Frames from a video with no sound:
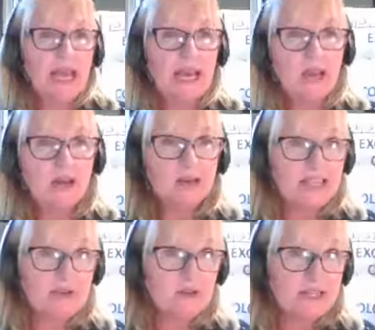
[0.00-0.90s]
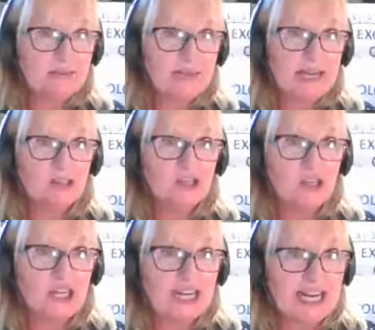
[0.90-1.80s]
Hello, looks like we've got somebody else
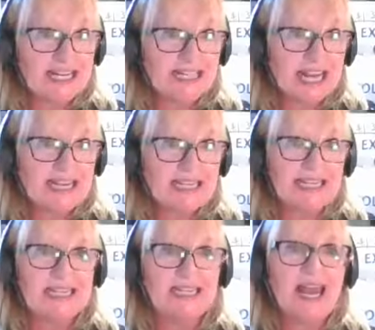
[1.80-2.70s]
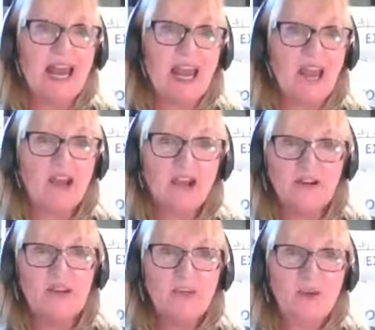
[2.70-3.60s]
joining. Salatin,
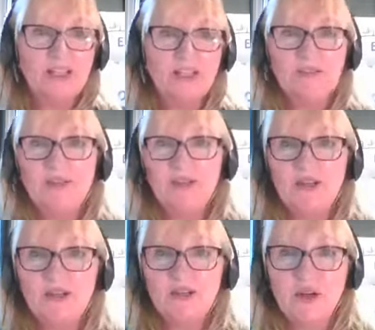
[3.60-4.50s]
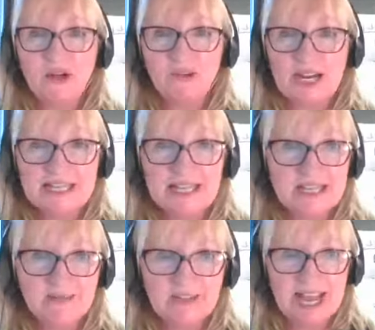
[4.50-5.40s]
hello. Welcome to Grey
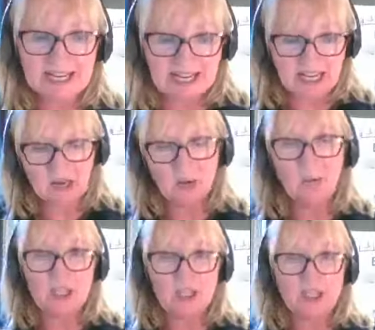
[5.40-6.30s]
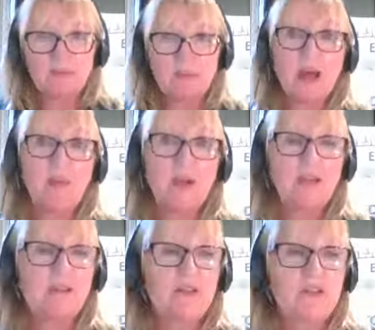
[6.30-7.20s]
Cells for Gaga. We're just
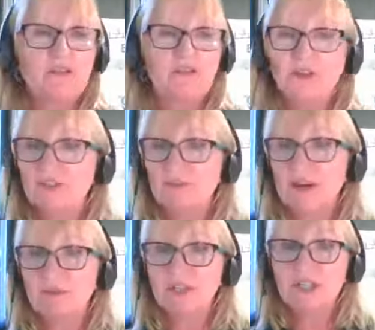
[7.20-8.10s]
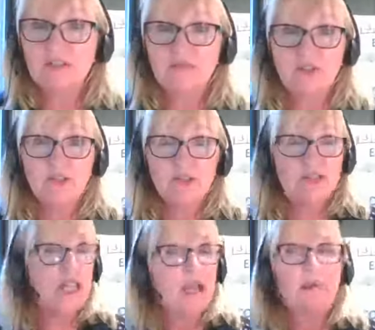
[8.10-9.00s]
partway through the first round, which is food,
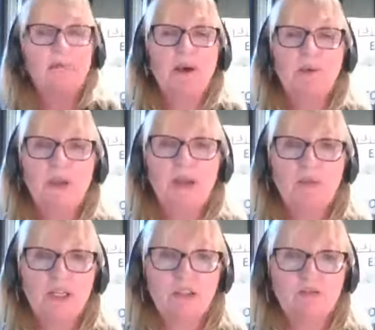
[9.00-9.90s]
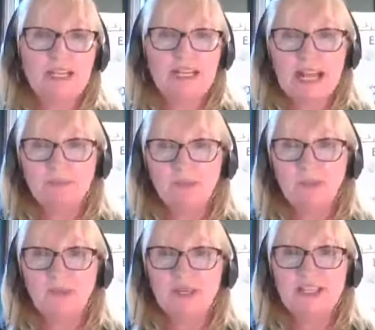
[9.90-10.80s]
but we will recap all
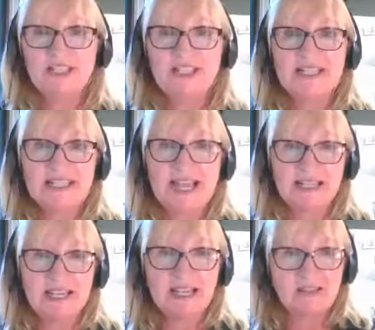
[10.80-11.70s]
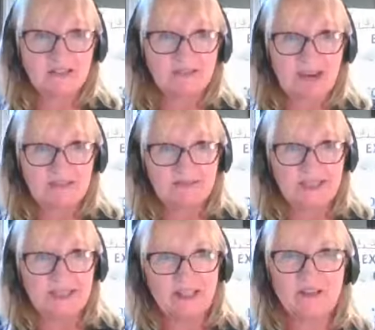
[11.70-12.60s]
the questions at the end of the
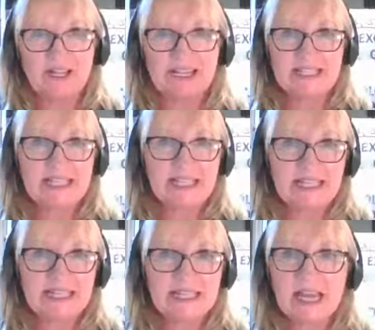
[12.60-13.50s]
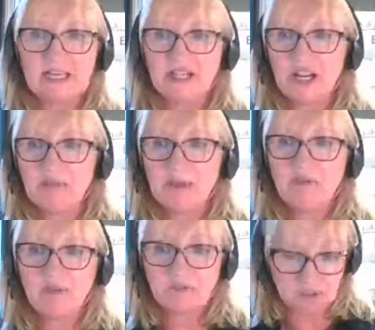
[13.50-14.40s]
round. So it's easy to catch up
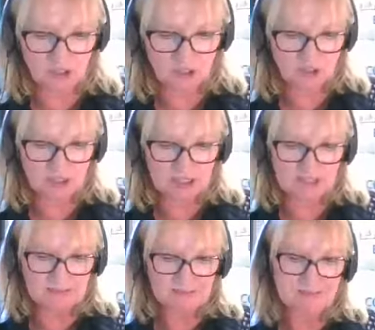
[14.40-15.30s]
if you've just joined.